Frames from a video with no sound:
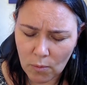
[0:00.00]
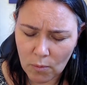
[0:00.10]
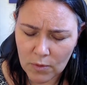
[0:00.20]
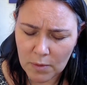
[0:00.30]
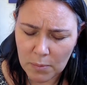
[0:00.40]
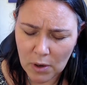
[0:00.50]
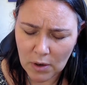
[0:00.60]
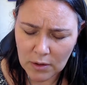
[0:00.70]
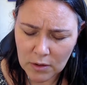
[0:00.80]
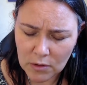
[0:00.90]
the
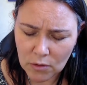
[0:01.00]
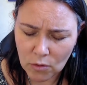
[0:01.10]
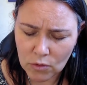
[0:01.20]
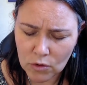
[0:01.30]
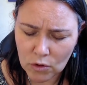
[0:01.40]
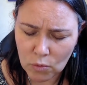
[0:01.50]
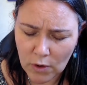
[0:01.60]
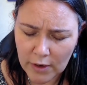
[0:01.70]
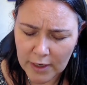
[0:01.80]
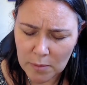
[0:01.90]
past or start
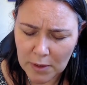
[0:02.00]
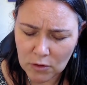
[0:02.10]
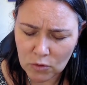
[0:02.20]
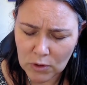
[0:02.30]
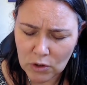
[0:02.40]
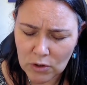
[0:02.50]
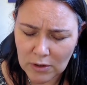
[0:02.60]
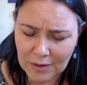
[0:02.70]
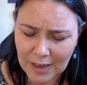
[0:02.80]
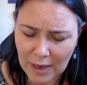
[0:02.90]
worrying about what you
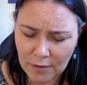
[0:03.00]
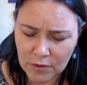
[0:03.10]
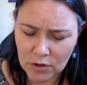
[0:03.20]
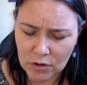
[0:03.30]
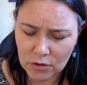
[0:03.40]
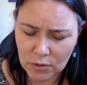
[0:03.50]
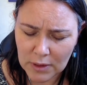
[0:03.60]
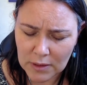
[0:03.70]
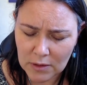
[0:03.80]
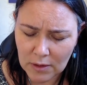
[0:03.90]
still have to do
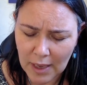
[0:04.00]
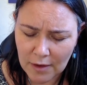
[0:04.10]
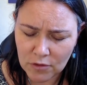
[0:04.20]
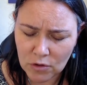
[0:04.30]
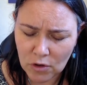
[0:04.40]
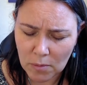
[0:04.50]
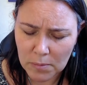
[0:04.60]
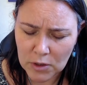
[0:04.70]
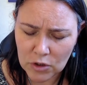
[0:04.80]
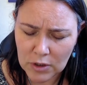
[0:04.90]
and still have to
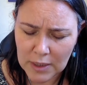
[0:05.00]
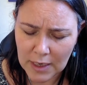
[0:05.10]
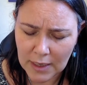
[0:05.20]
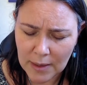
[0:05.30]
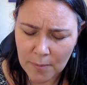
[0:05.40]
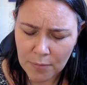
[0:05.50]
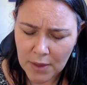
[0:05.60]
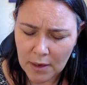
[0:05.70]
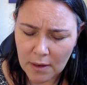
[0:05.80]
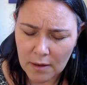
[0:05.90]
accomplish today,
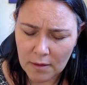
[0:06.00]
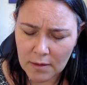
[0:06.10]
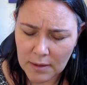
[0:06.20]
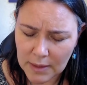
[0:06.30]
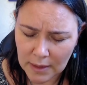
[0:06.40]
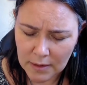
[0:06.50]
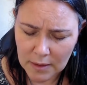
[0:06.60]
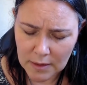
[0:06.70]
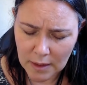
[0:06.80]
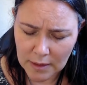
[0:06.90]
this
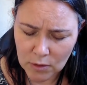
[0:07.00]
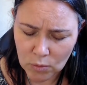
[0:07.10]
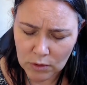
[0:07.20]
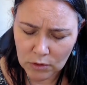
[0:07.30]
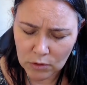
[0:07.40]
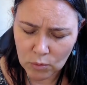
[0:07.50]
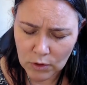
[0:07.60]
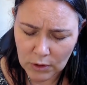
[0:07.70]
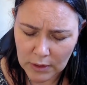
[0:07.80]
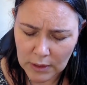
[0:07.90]
exercise will not
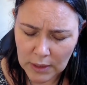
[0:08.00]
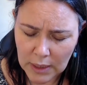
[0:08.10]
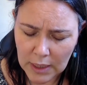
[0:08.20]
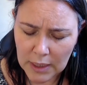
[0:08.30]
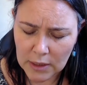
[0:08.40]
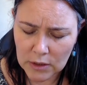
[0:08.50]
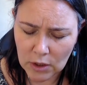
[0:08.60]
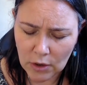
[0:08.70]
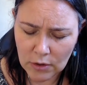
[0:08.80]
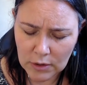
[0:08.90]
work. It is
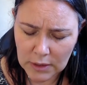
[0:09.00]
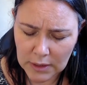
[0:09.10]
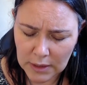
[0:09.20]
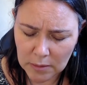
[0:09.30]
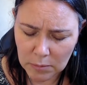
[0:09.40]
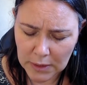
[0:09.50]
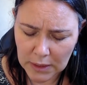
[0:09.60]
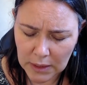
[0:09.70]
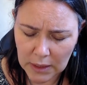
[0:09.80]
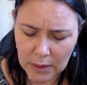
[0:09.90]
only in
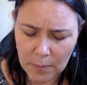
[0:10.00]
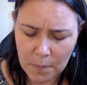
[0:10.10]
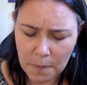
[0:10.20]
being